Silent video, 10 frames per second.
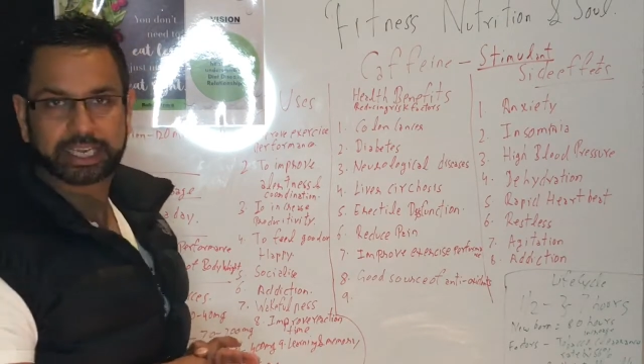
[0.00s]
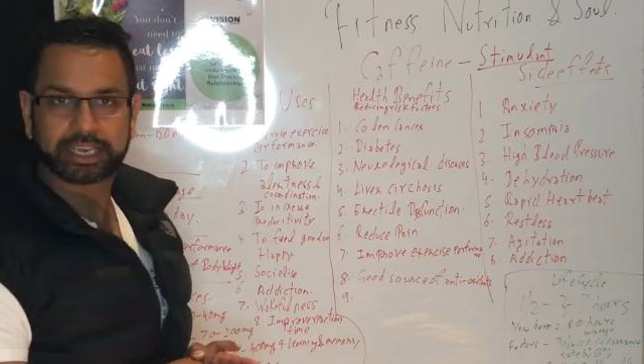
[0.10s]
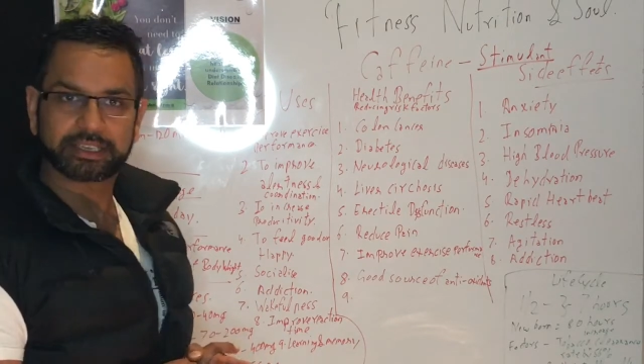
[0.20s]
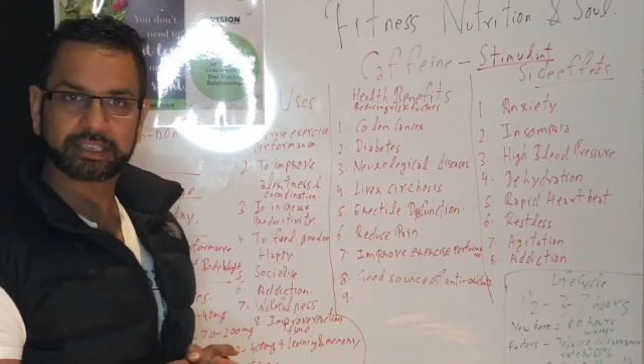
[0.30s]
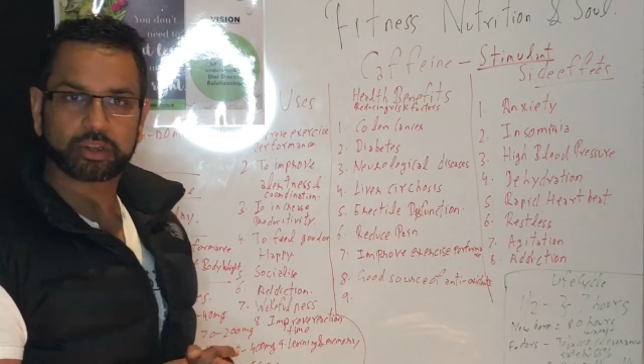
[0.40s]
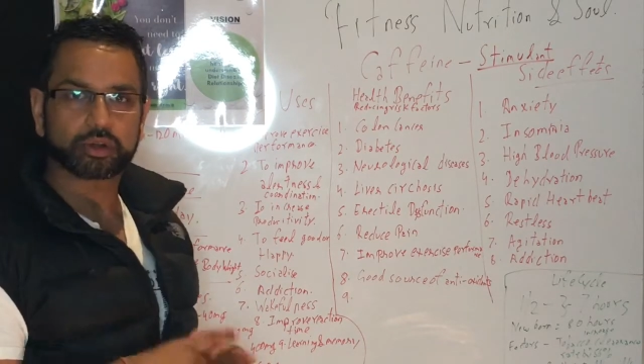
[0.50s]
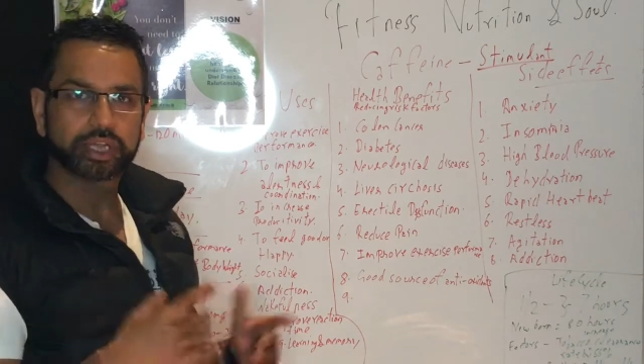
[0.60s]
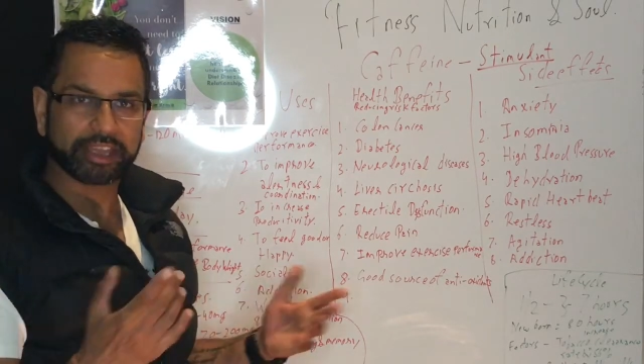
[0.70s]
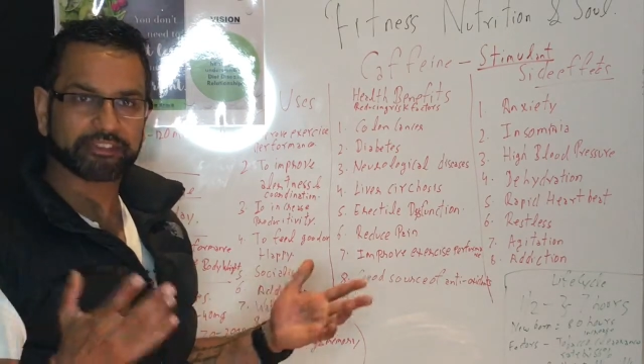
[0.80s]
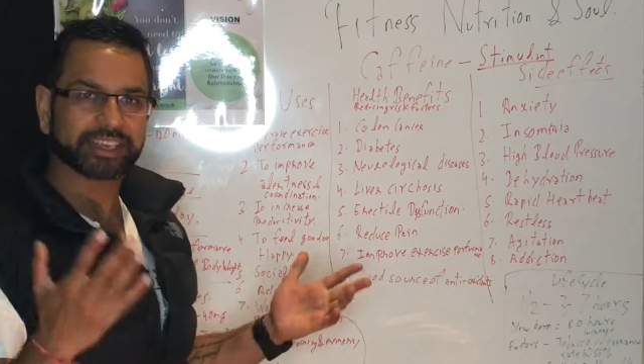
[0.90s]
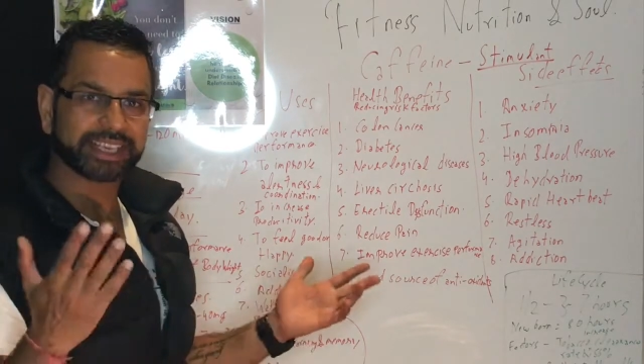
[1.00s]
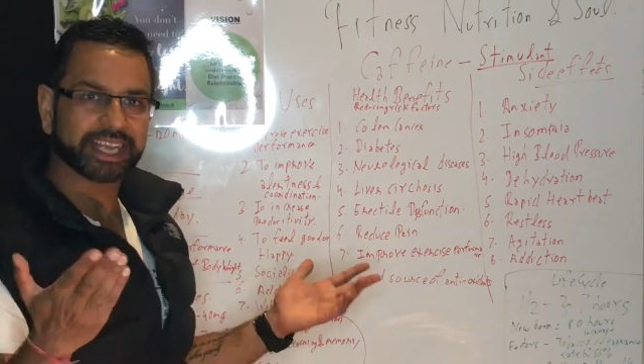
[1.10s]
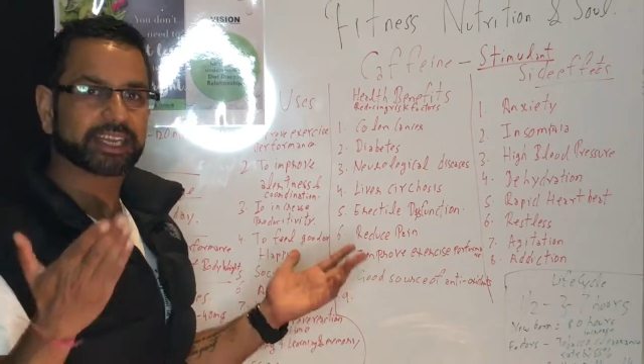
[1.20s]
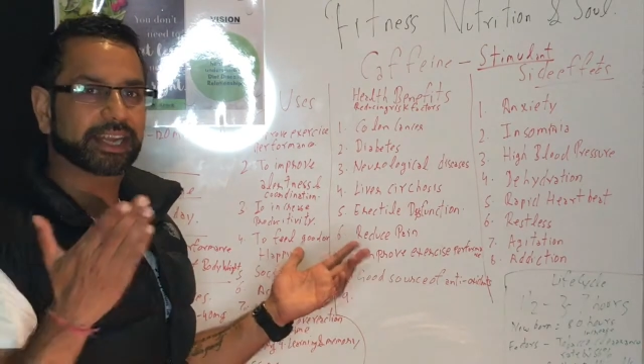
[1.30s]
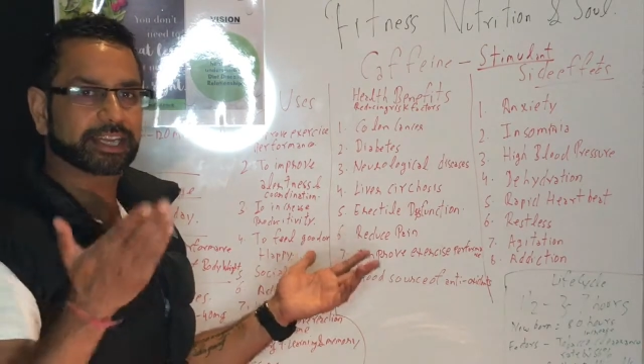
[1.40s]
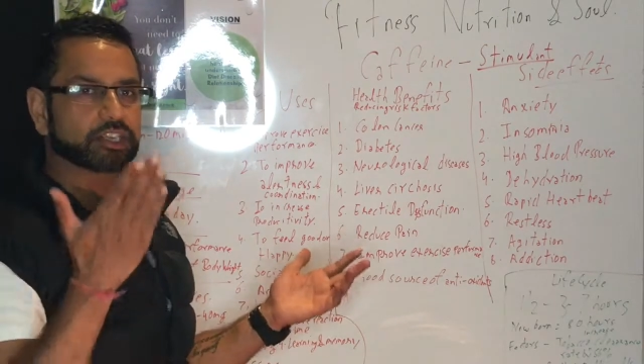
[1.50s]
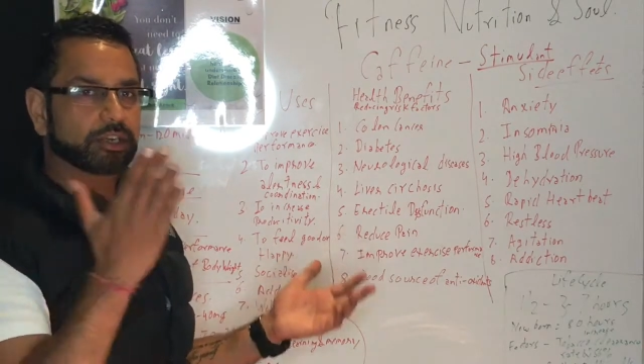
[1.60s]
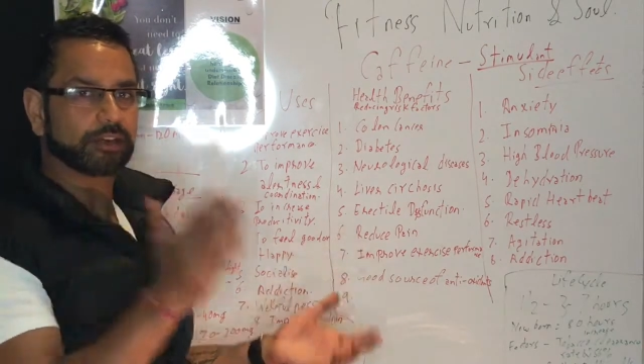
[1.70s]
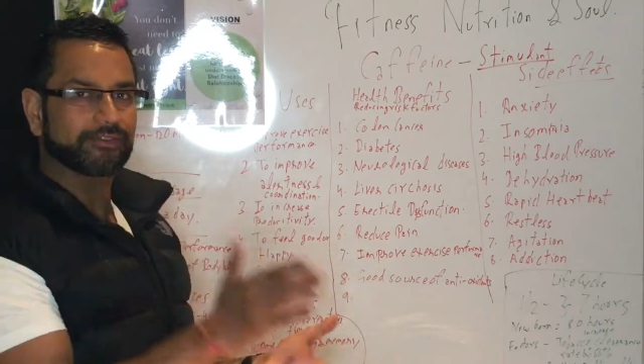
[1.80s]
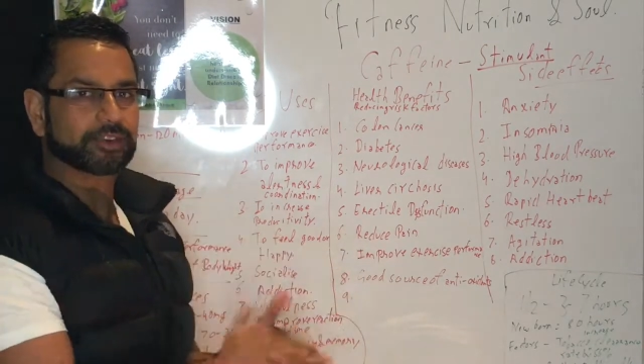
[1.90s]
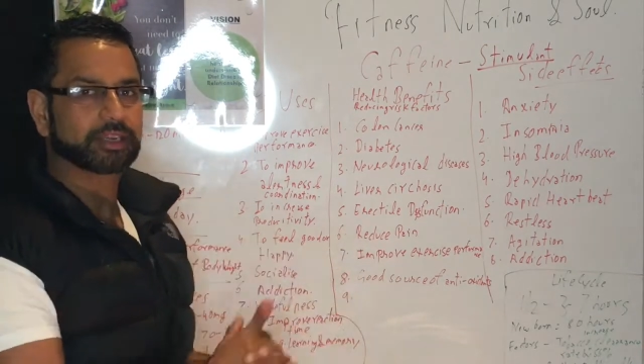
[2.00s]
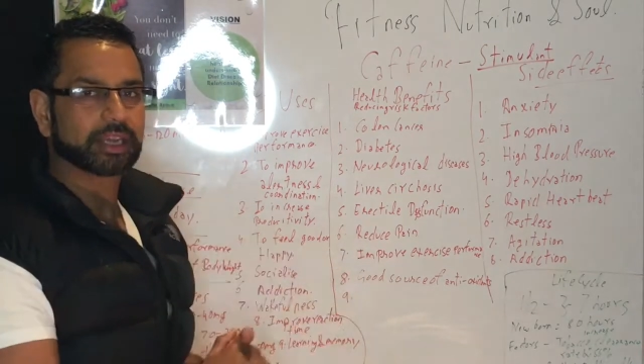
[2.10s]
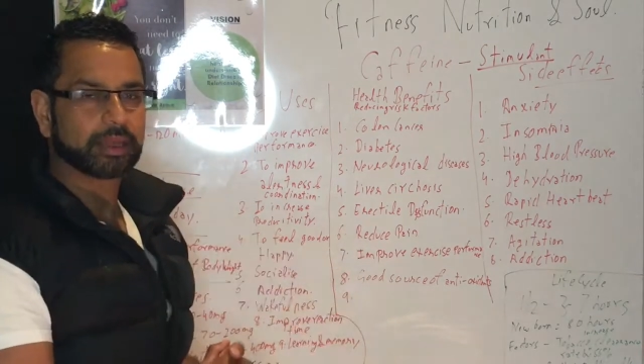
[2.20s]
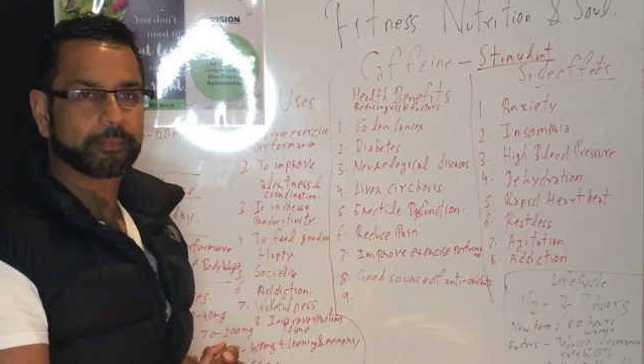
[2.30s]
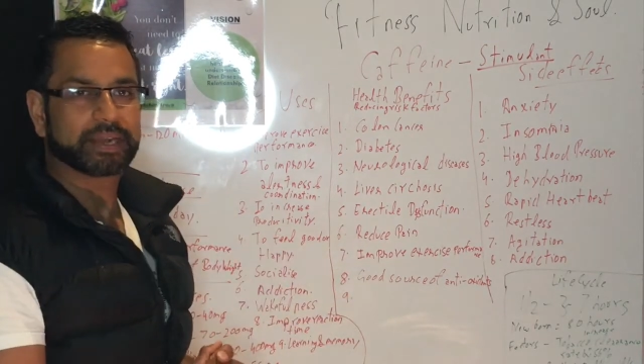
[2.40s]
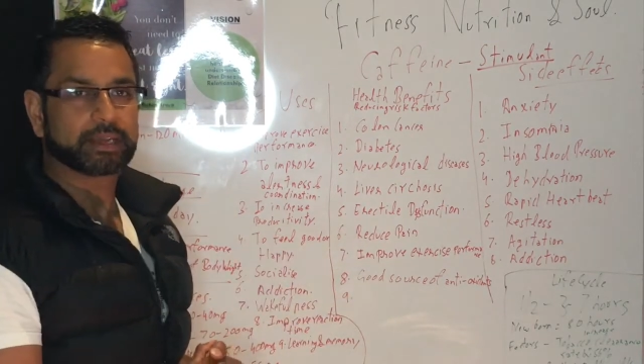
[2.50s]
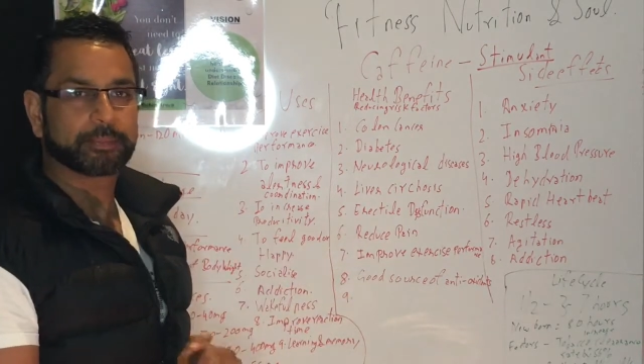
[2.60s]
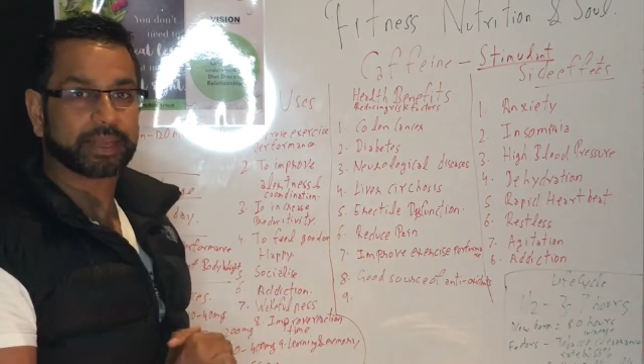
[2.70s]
can actually offer many